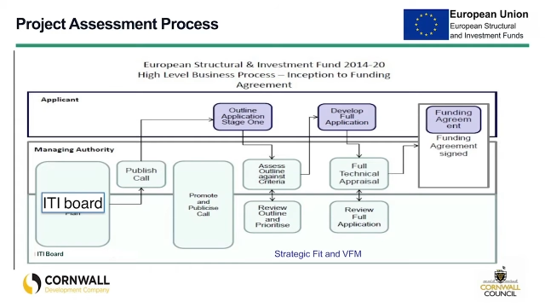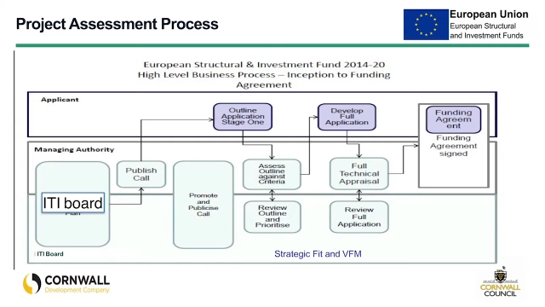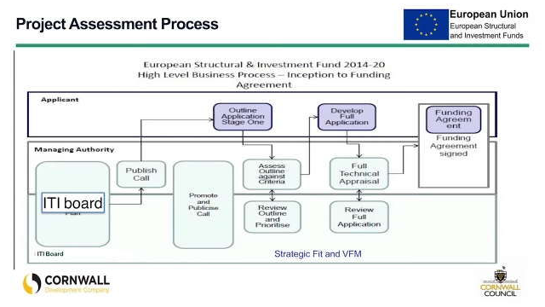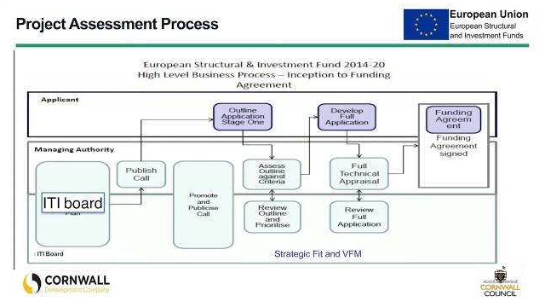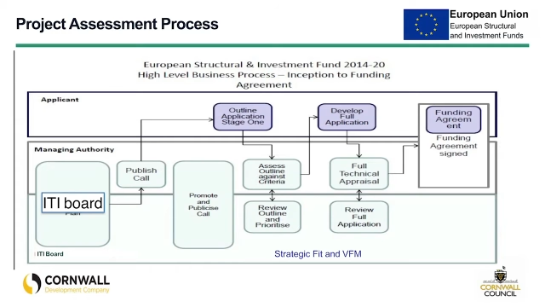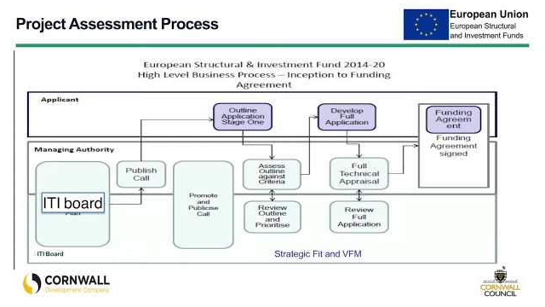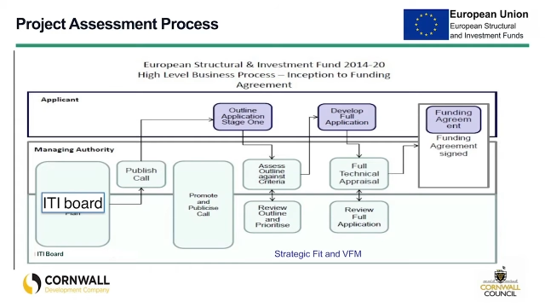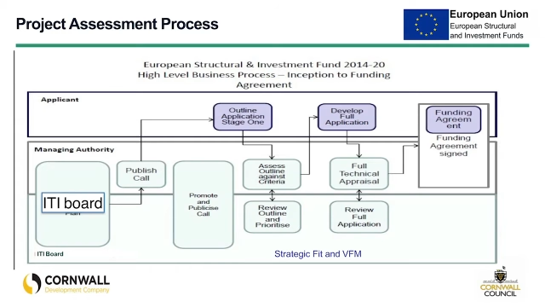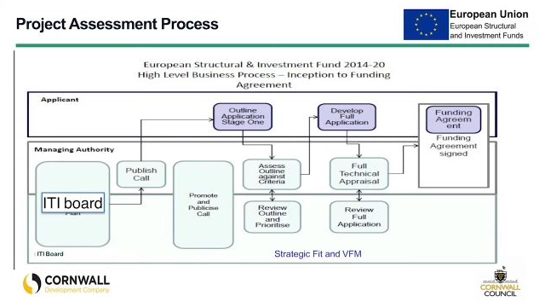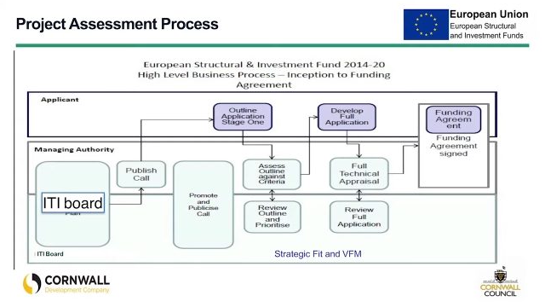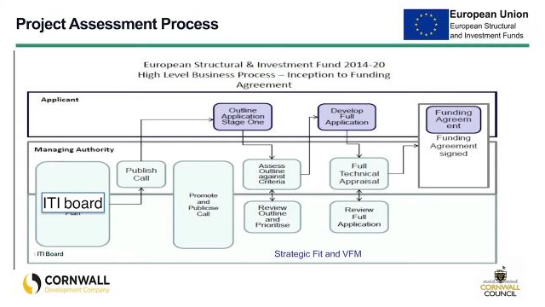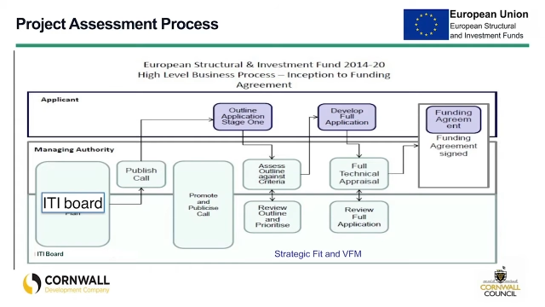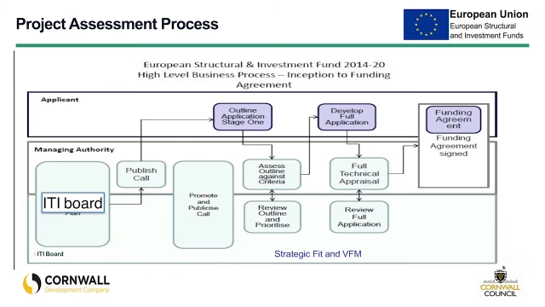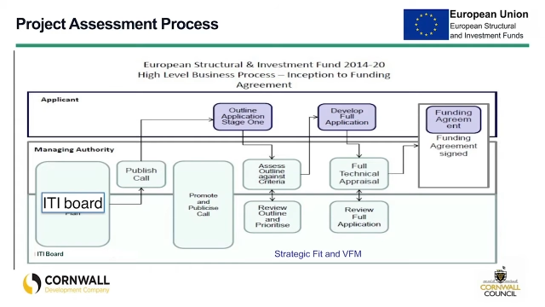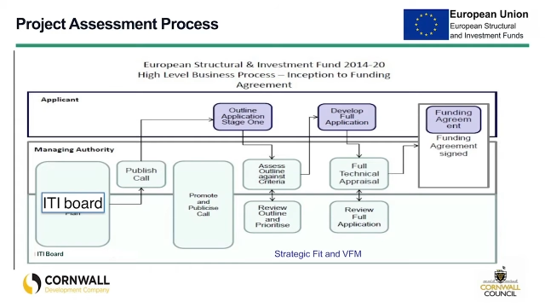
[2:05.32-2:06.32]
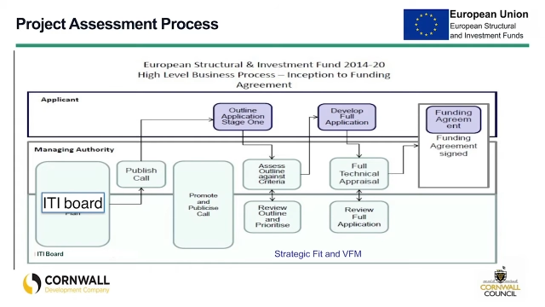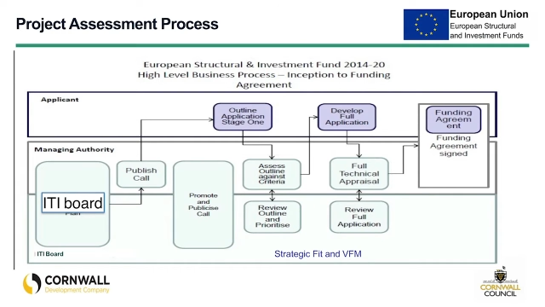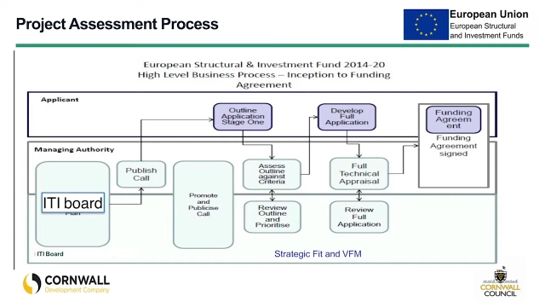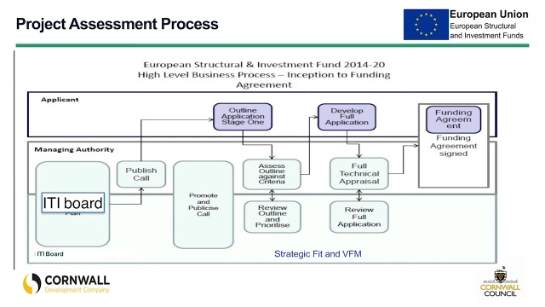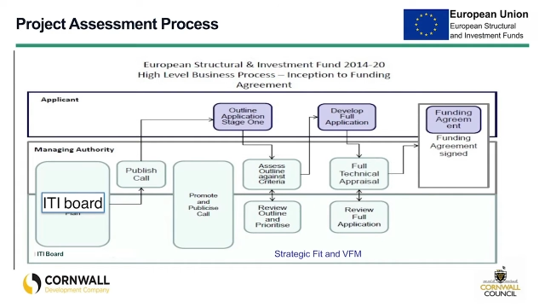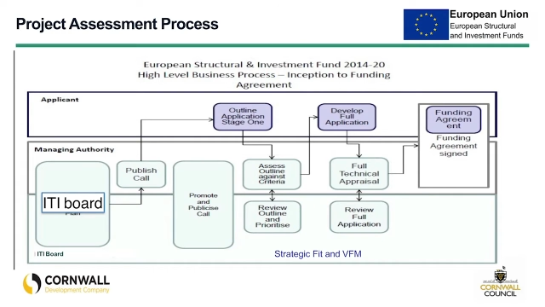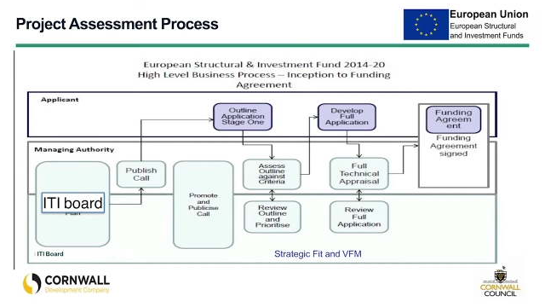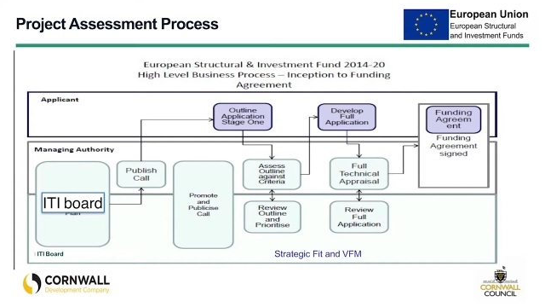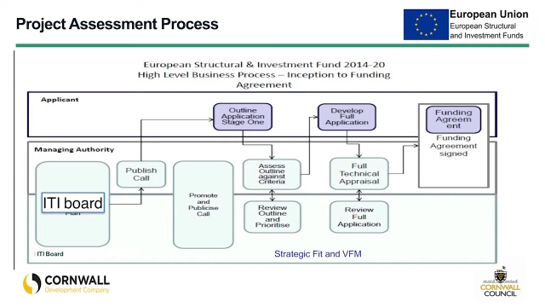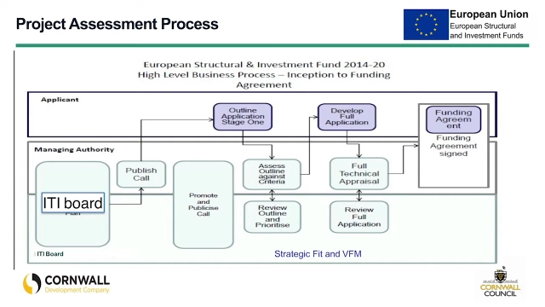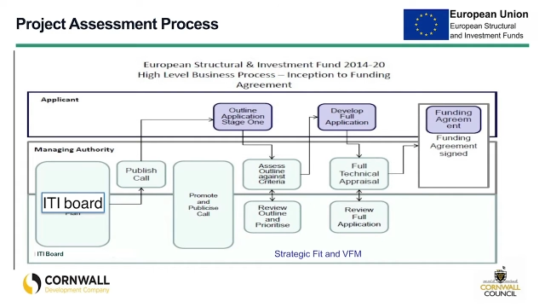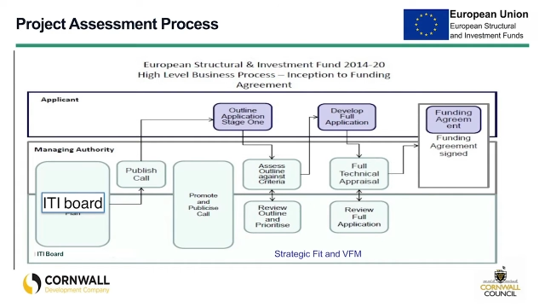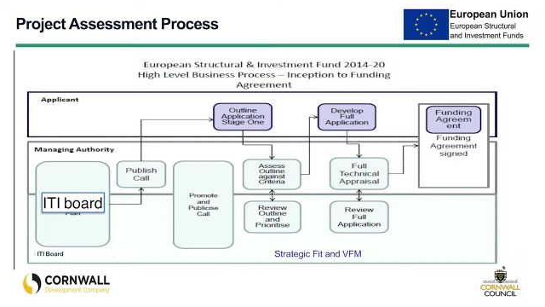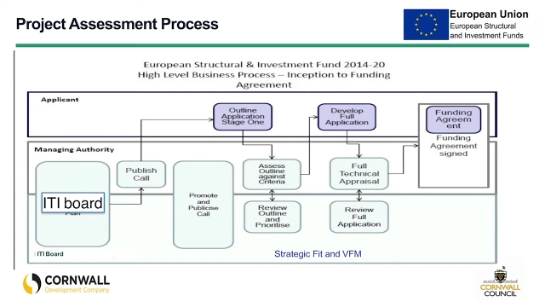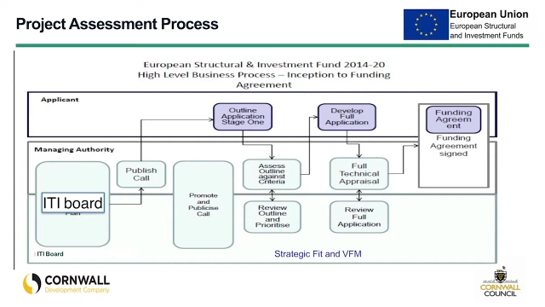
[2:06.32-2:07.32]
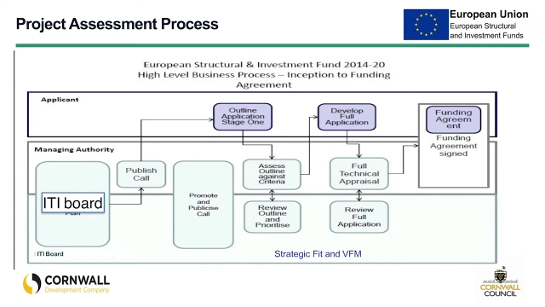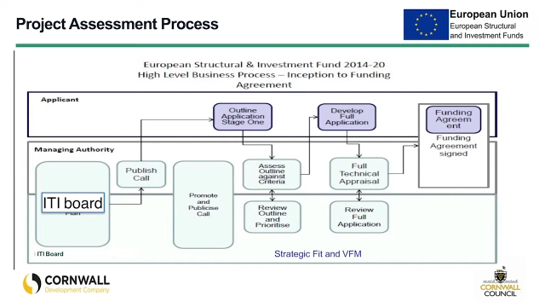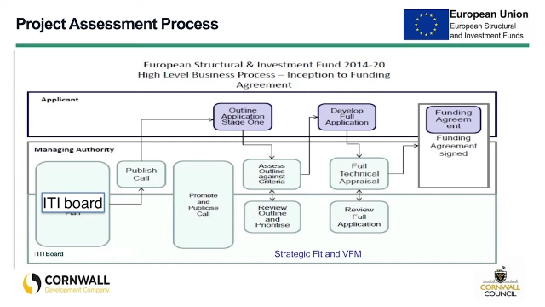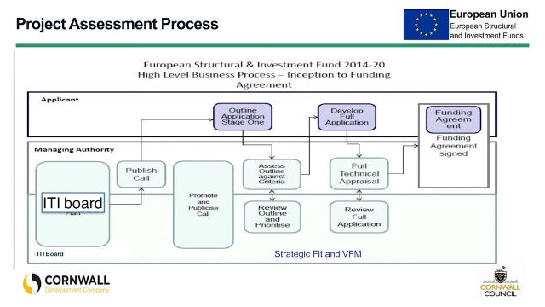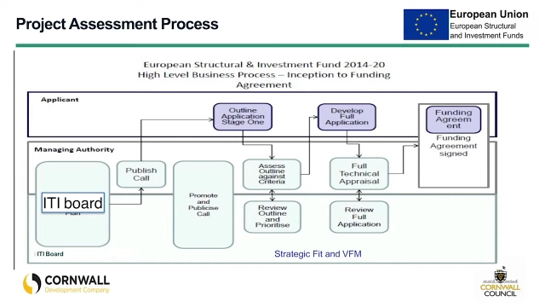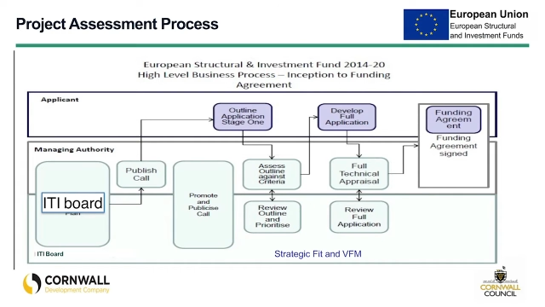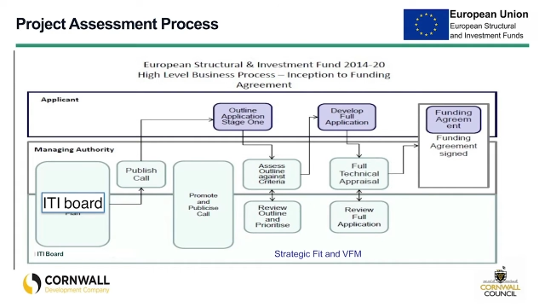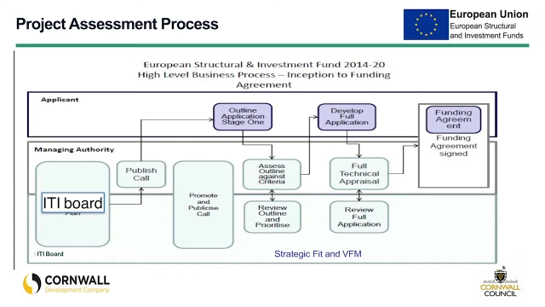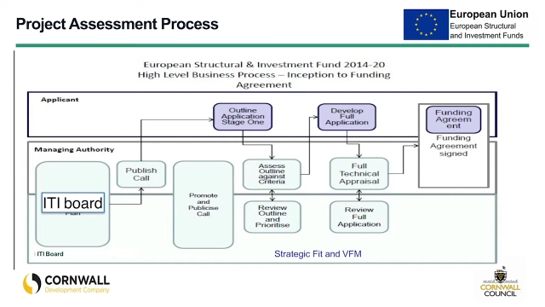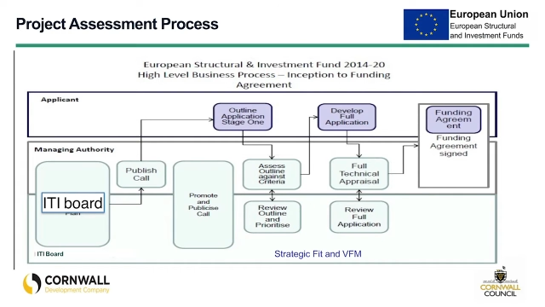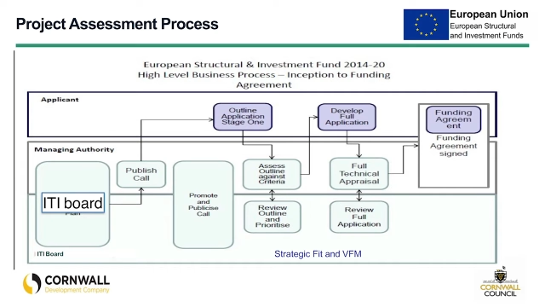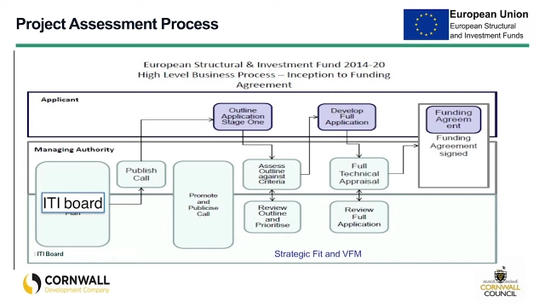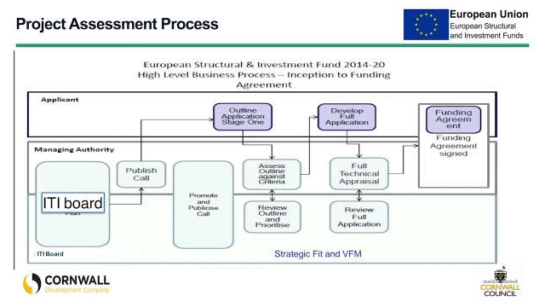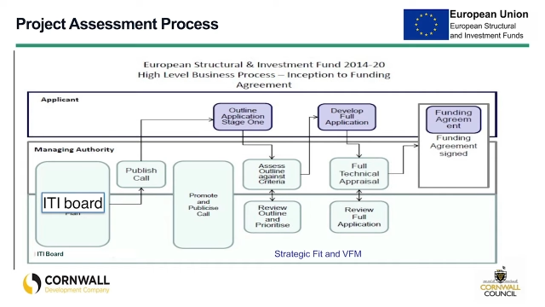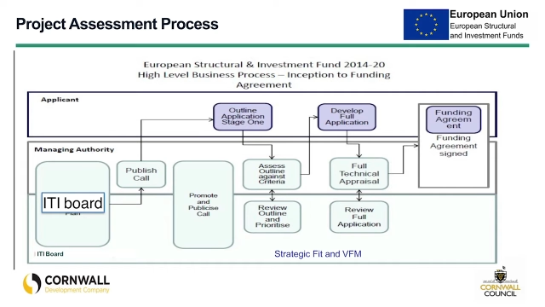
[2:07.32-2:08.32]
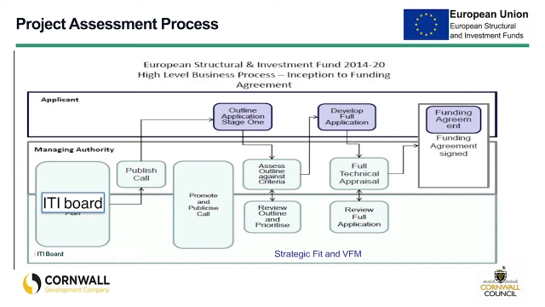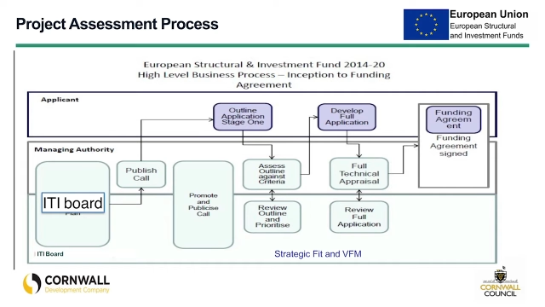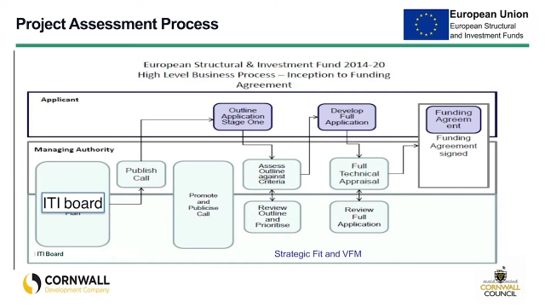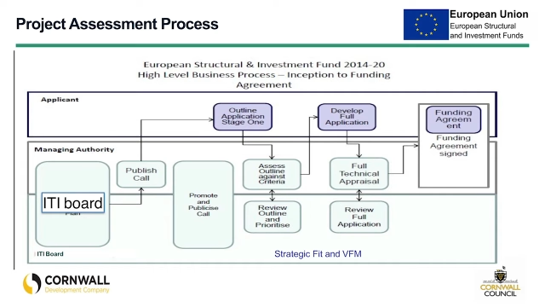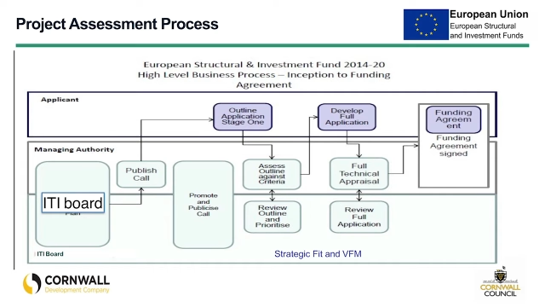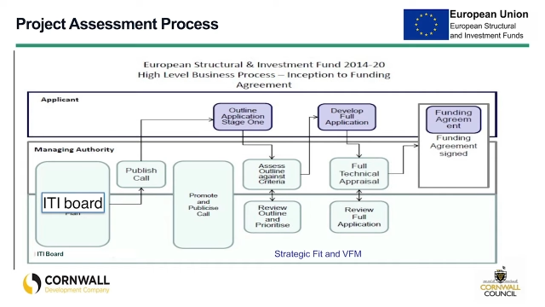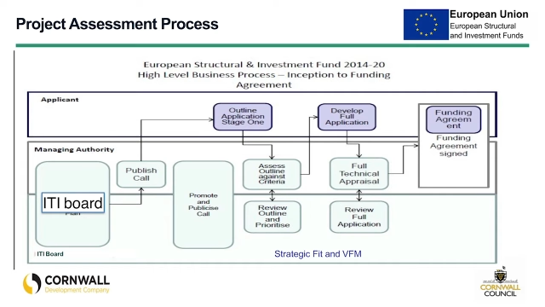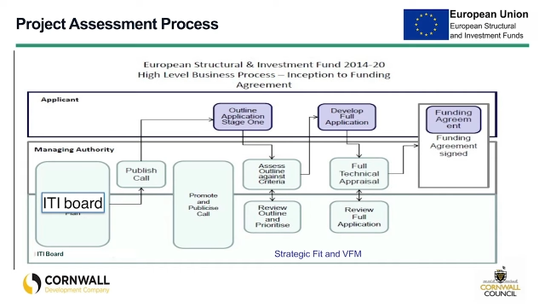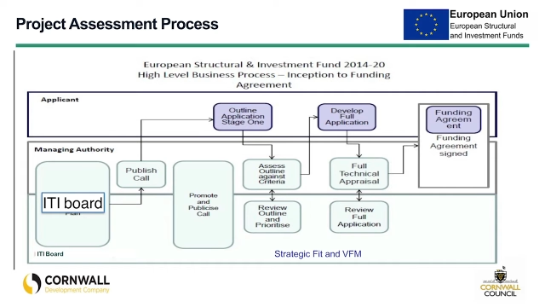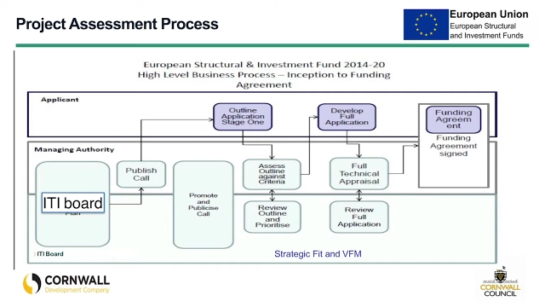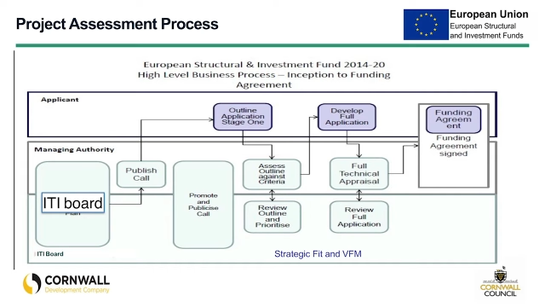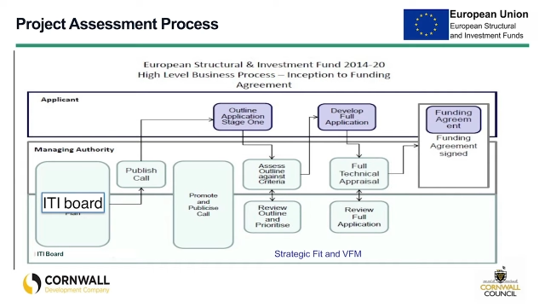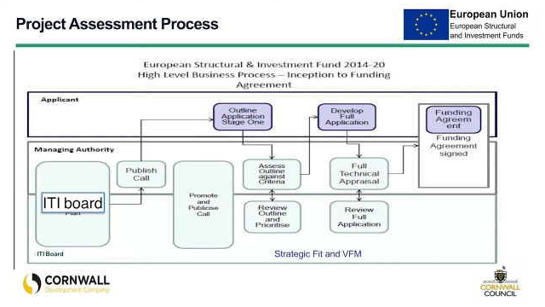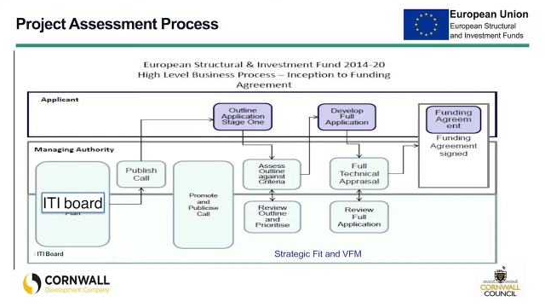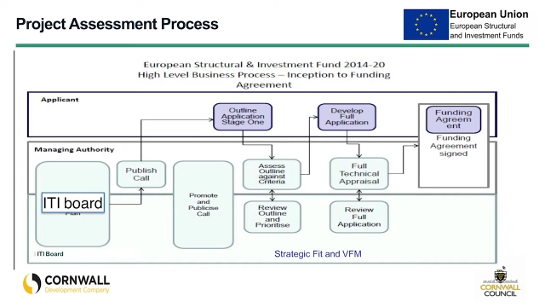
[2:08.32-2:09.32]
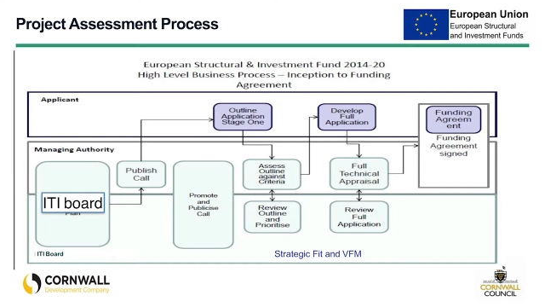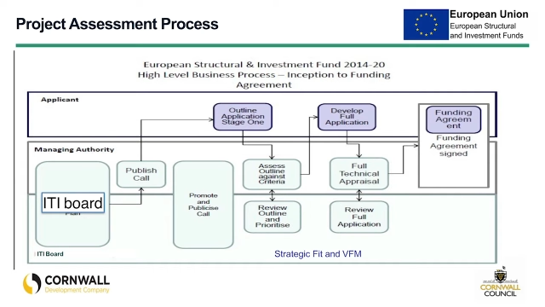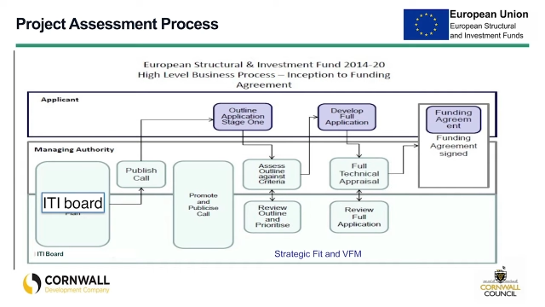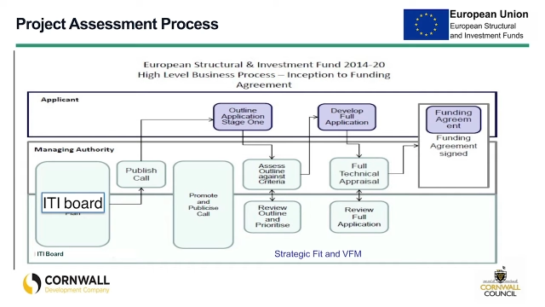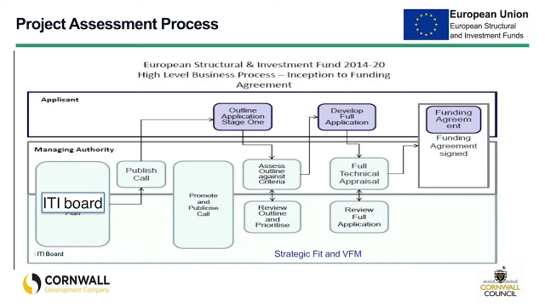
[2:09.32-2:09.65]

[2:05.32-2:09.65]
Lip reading: (no speaker visible)